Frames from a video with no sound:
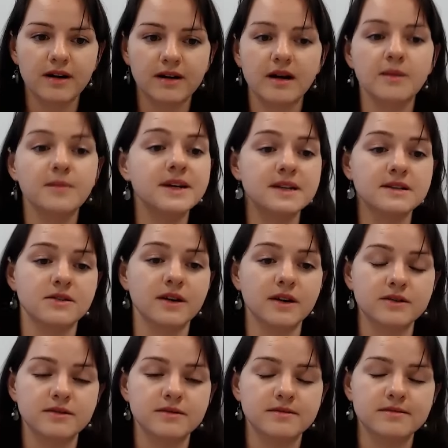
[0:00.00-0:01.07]
companies are
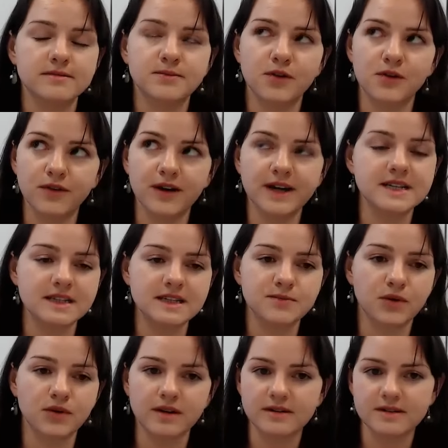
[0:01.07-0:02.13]
now providing these
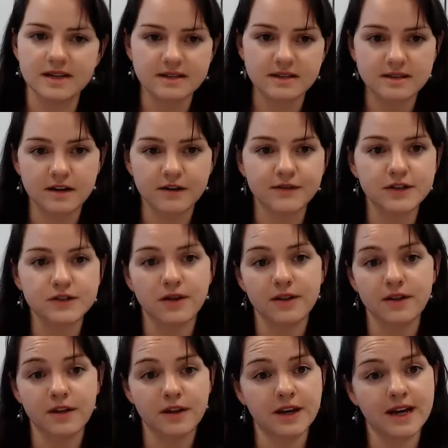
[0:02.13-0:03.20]
products as a service
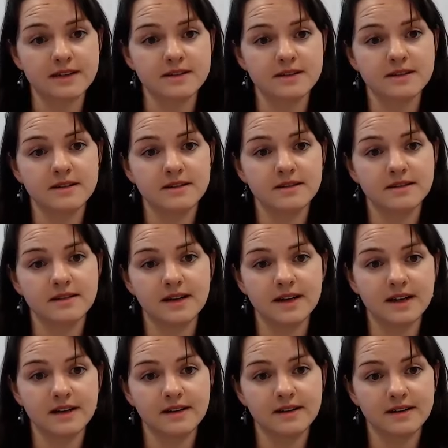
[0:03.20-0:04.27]
rather than as
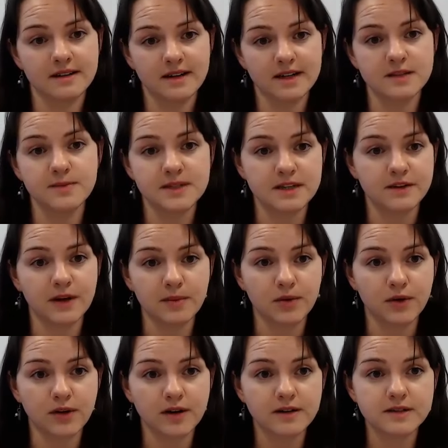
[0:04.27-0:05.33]
a specific
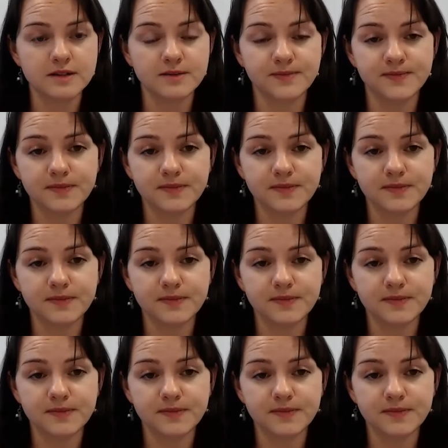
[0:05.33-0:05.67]
product.